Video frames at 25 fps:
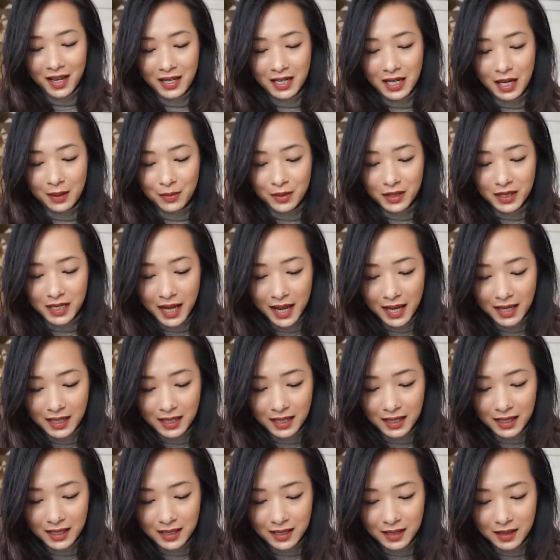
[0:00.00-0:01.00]
Number 10
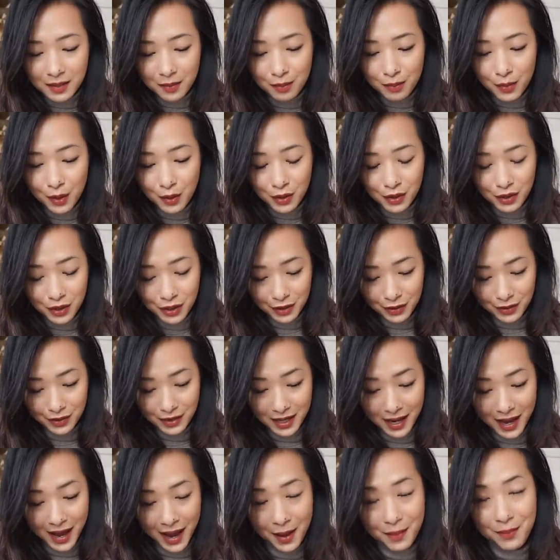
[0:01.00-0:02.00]
is most
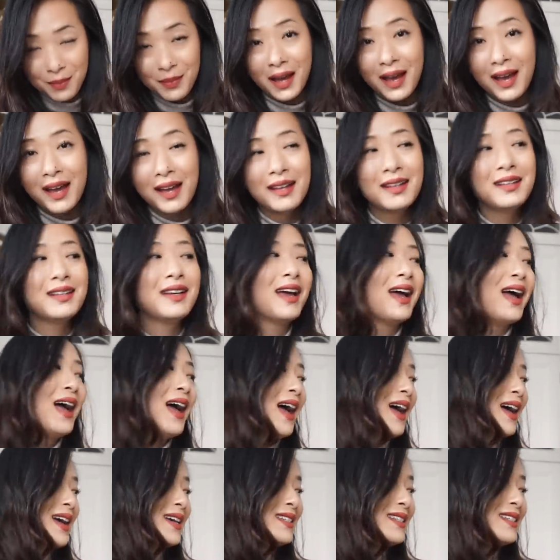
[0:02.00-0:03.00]
used handbag,
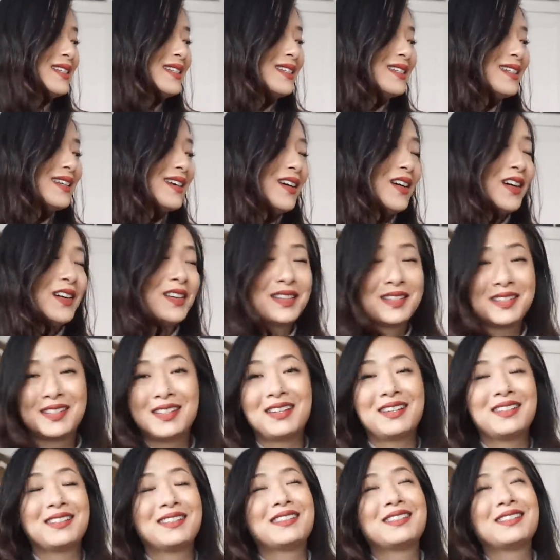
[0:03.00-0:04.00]
and
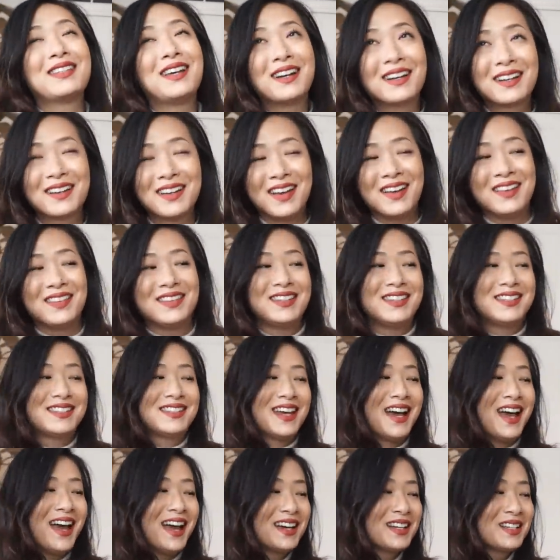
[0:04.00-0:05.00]
honestly, I suck at these
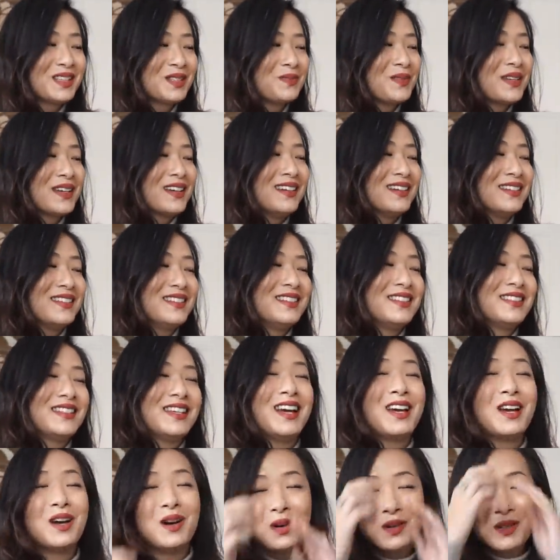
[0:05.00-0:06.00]
tags because
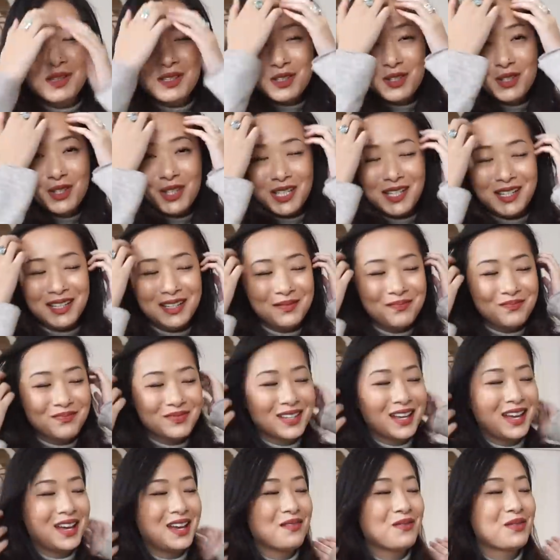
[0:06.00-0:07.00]
I always
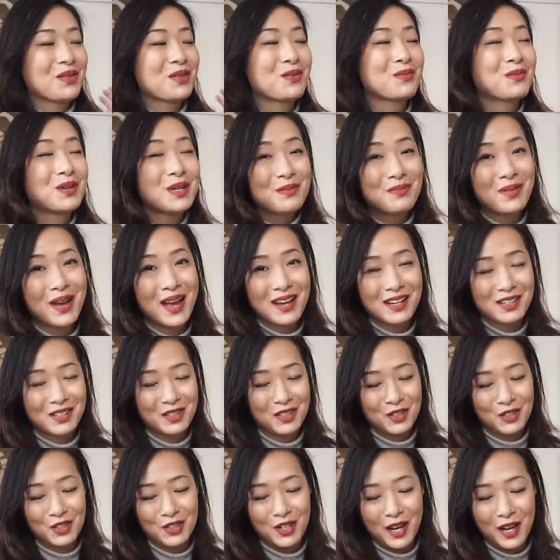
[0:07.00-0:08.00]
cheat. I have three bags
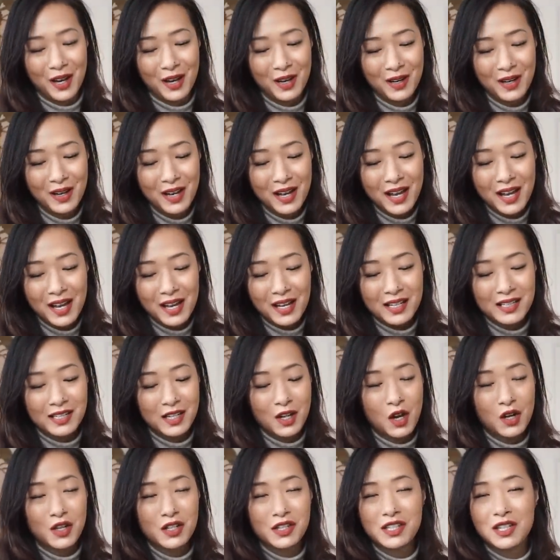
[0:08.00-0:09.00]
to share because
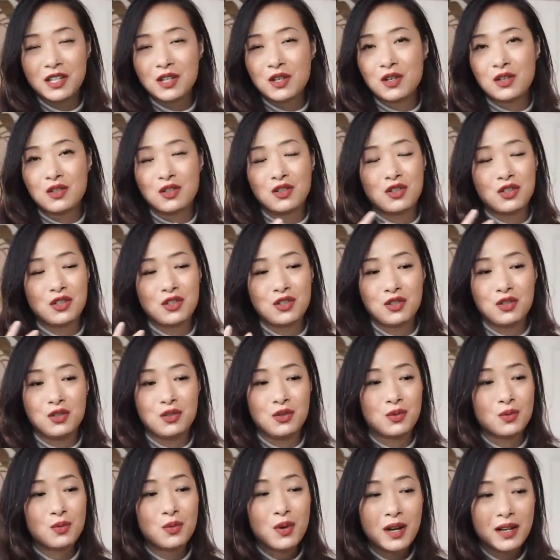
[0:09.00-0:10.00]
I honestly couldn't just
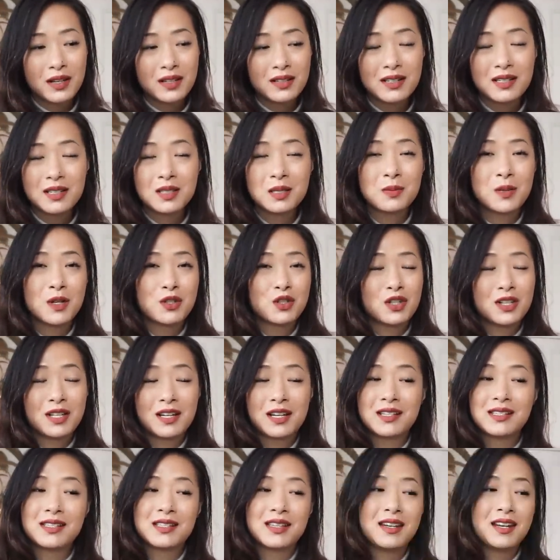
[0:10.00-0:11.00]
choose one, especially
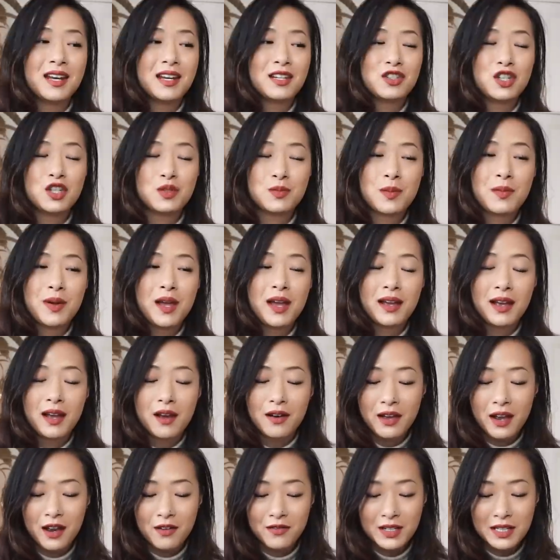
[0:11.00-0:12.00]
like I said, I change my bag
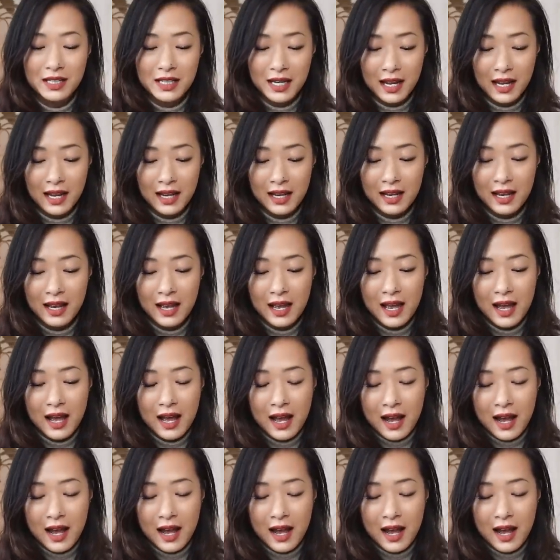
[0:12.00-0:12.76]
out every day.